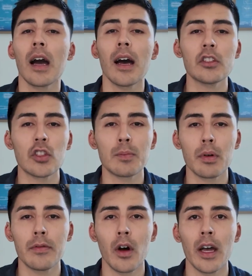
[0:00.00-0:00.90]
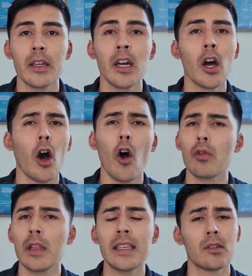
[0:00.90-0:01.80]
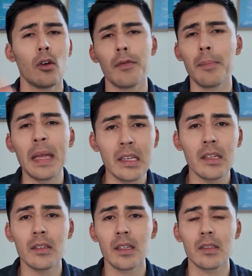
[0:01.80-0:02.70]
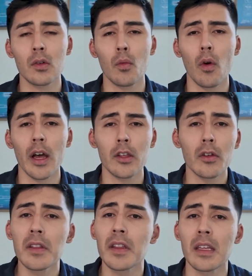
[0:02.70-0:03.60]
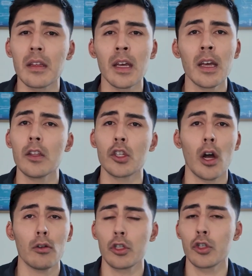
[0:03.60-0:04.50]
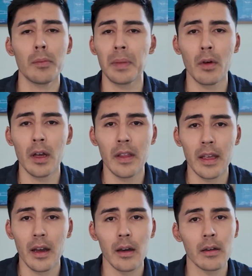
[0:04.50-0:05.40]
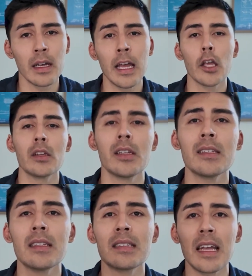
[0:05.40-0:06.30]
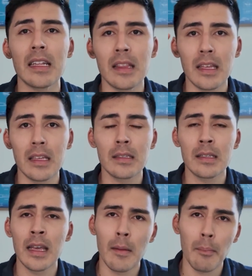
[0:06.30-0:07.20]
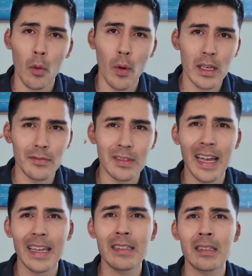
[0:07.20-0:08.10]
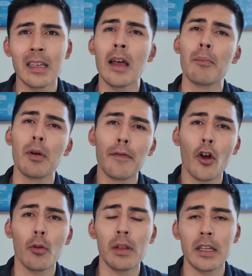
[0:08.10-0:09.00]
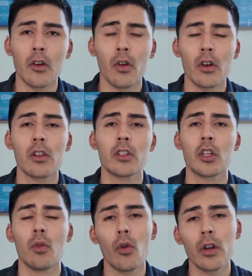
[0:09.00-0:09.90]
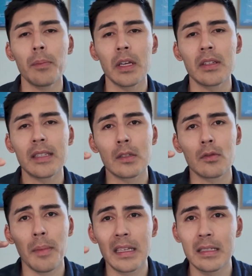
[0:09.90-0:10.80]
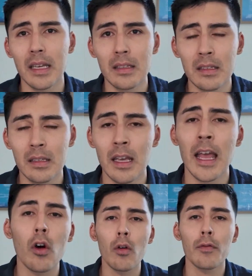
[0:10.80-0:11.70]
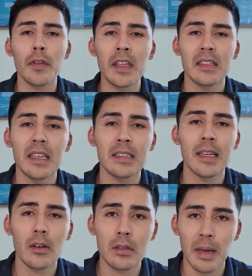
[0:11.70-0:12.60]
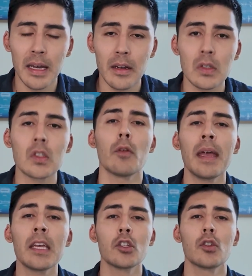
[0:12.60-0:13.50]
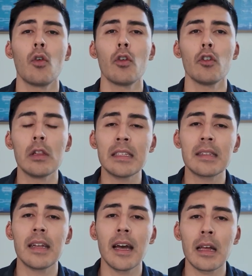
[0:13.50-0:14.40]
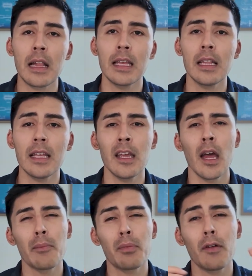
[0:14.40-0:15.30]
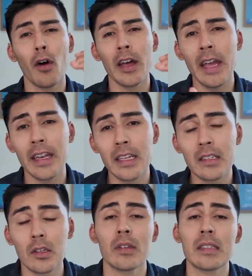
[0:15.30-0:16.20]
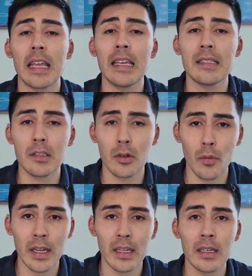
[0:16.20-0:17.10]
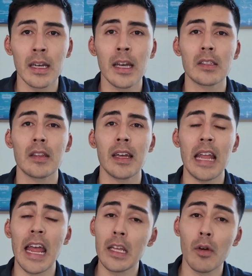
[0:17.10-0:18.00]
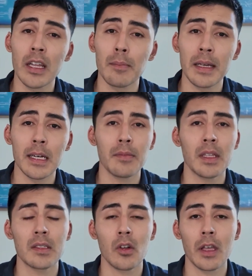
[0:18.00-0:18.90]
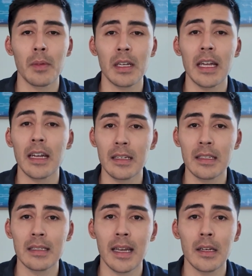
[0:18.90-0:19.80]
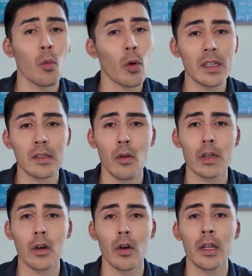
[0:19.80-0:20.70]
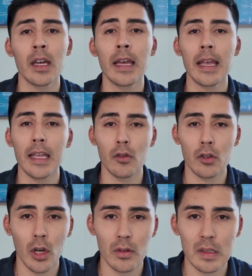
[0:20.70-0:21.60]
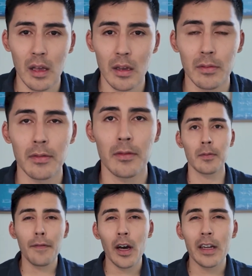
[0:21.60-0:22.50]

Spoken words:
You can't just provide a whole list of opinions as to why you think the child shouldn't be where they are. You need to state things by way of date, preferably in a chronological order because what makes sense. All of the details matter, so make sure you list it out clearly. Provide headings so it's easy to read so that anyone can pick up this document and understand what is going on in your child's life. And